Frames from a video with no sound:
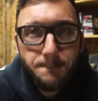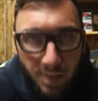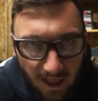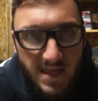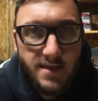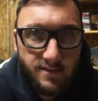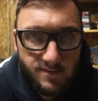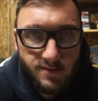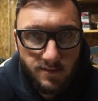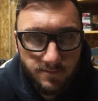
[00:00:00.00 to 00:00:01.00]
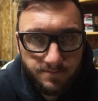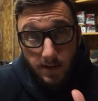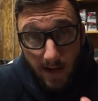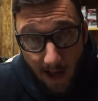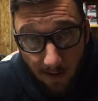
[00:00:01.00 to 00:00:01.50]
Please.
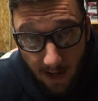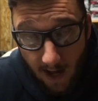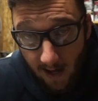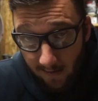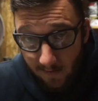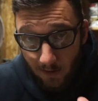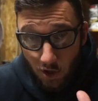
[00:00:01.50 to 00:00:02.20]
Now, guys,